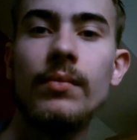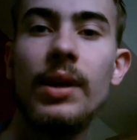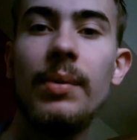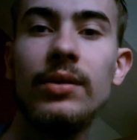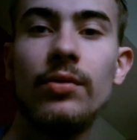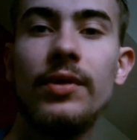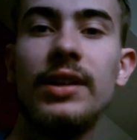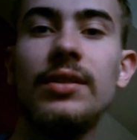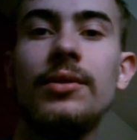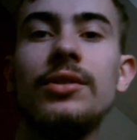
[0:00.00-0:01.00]
big part of
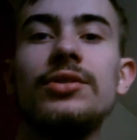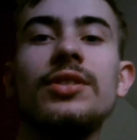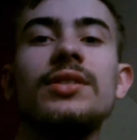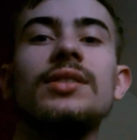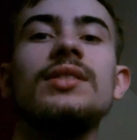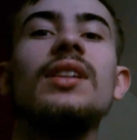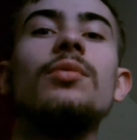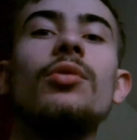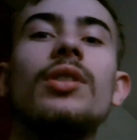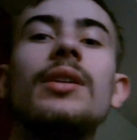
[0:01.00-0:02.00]
creative industries is
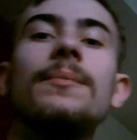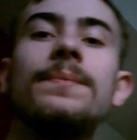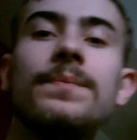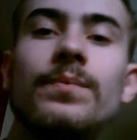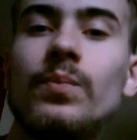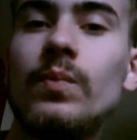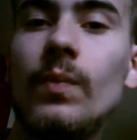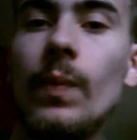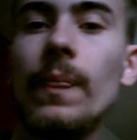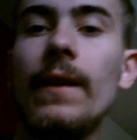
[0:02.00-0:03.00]
networking.
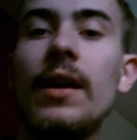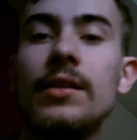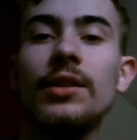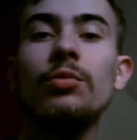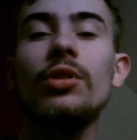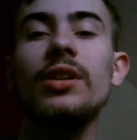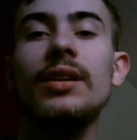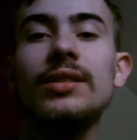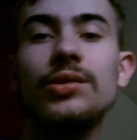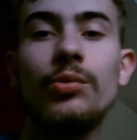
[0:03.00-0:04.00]

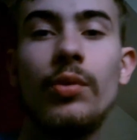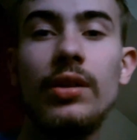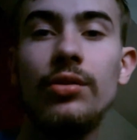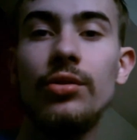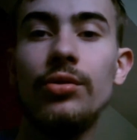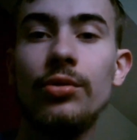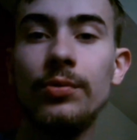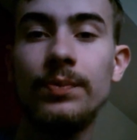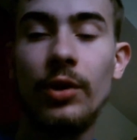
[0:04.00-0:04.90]
Networking is when you